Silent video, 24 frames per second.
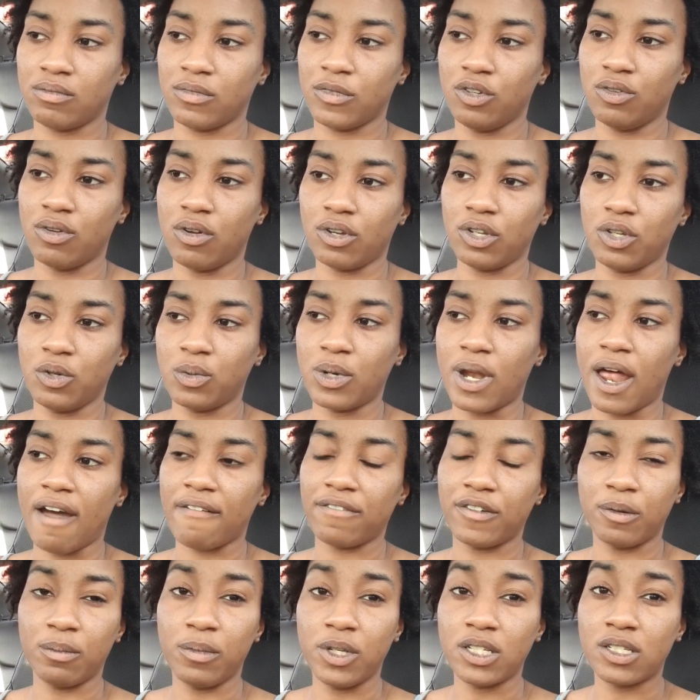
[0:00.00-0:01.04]
You would
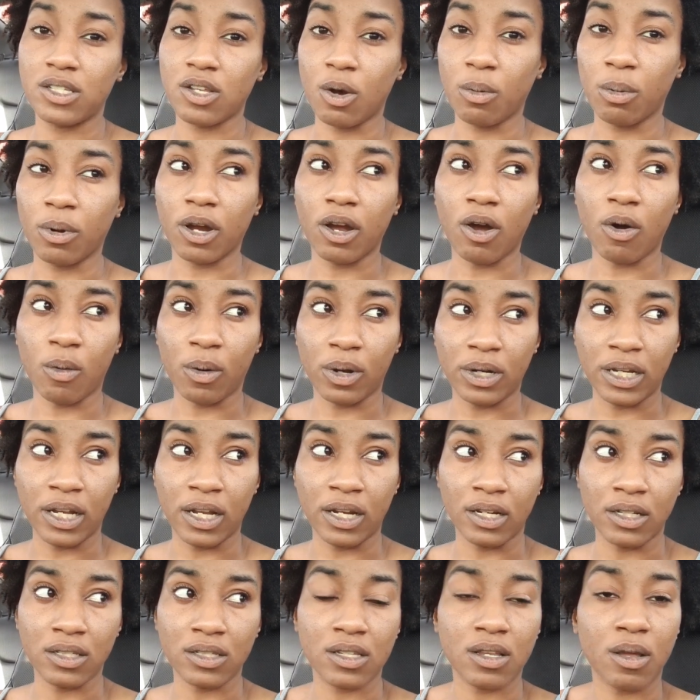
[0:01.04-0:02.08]
have to be sober going
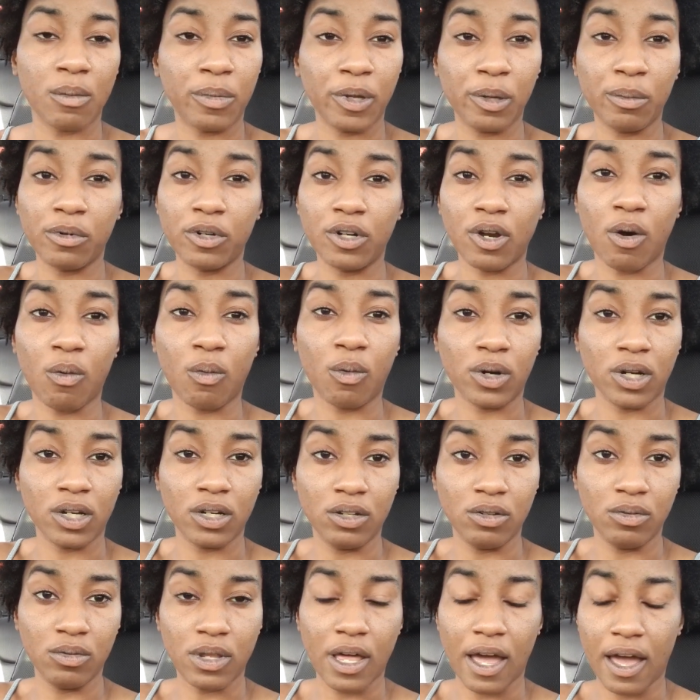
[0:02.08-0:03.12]
in, and some people don't want to
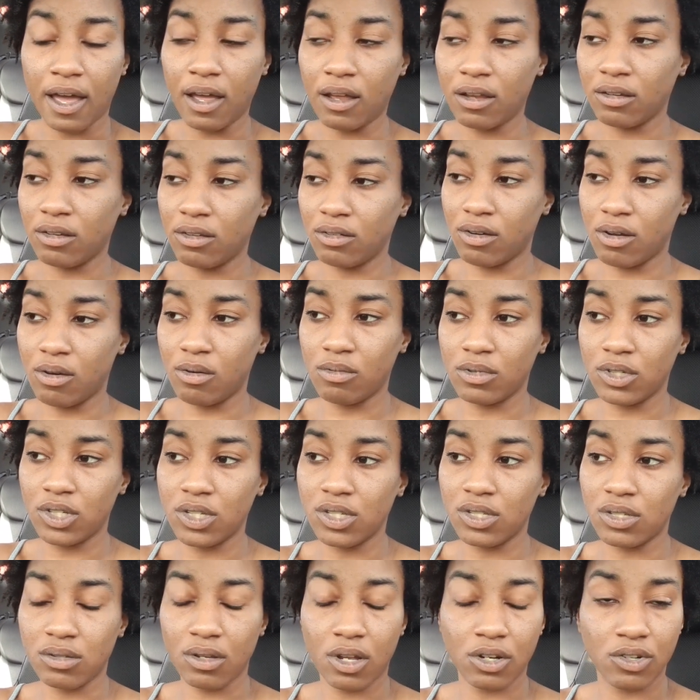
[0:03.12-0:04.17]
do that, which
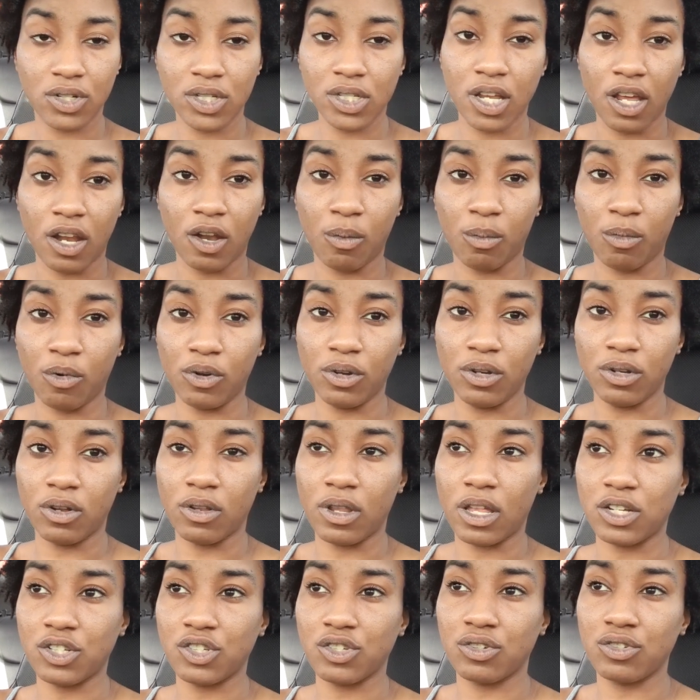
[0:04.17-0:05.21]
is understandable.
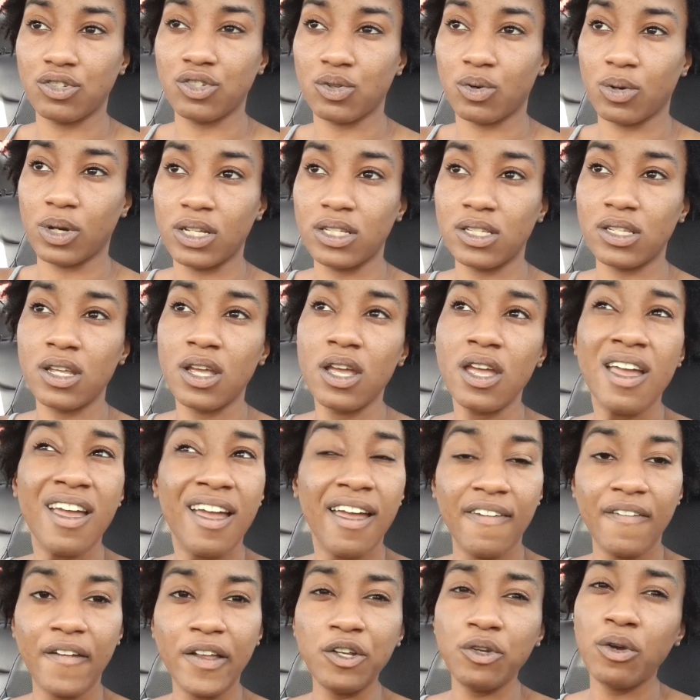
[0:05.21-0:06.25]
That's your choice.
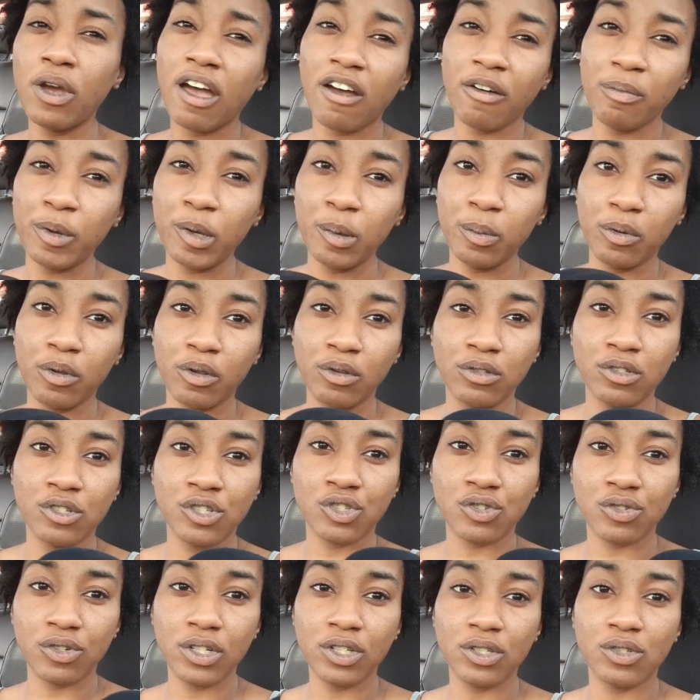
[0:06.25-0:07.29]
And then you have people on the
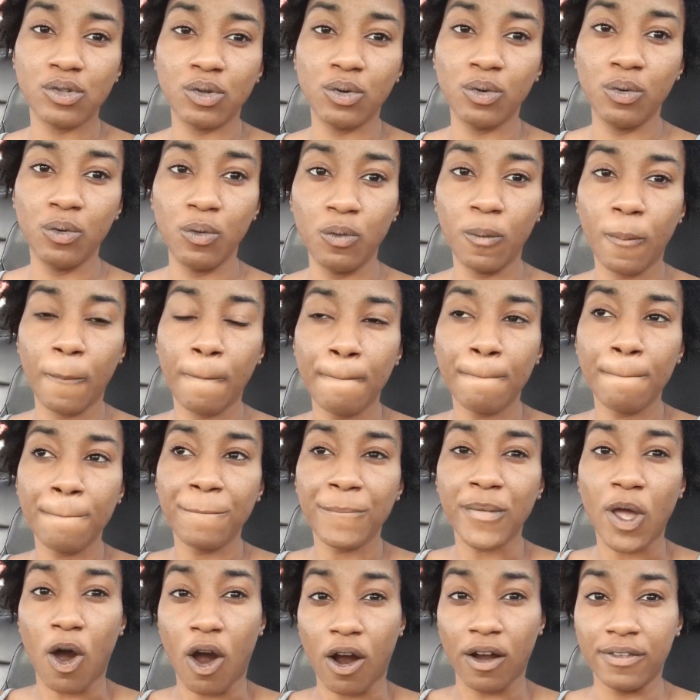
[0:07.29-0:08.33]
streets who
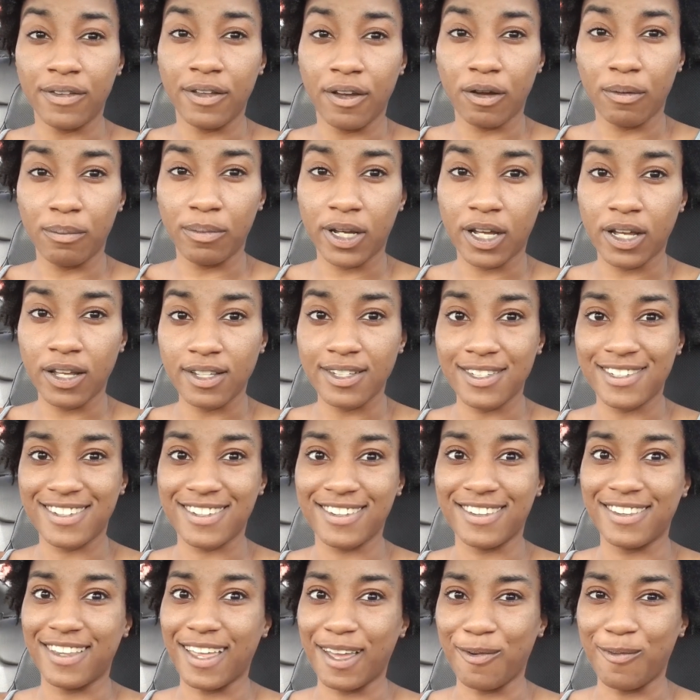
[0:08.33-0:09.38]
are there because
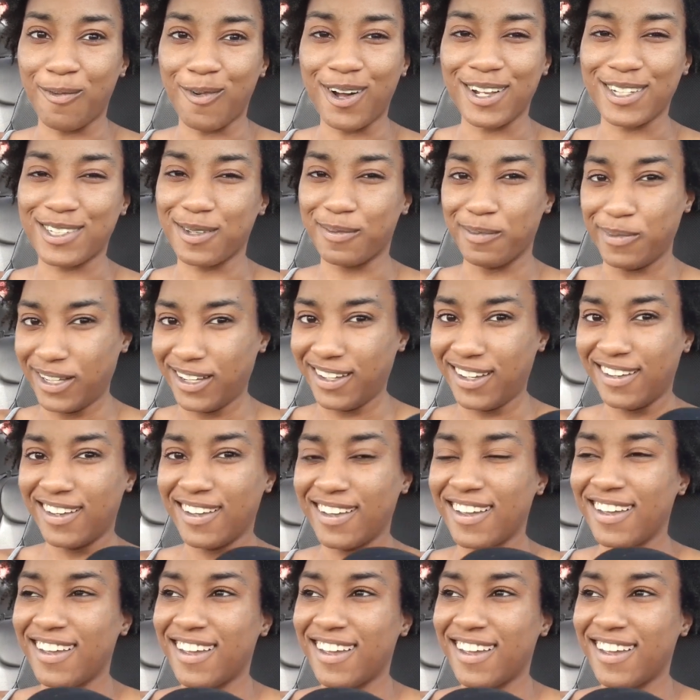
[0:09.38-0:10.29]
they want to be.